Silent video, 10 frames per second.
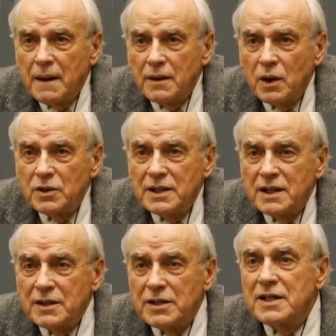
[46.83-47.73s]
not as
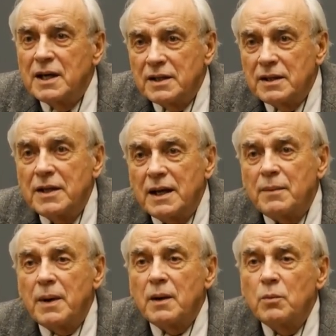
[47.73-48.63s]
uncertainty
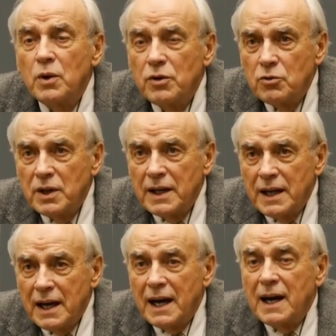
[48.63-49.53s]
about what's really
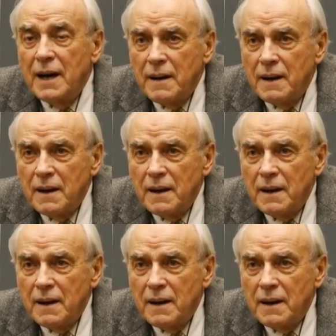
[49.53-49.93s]
there,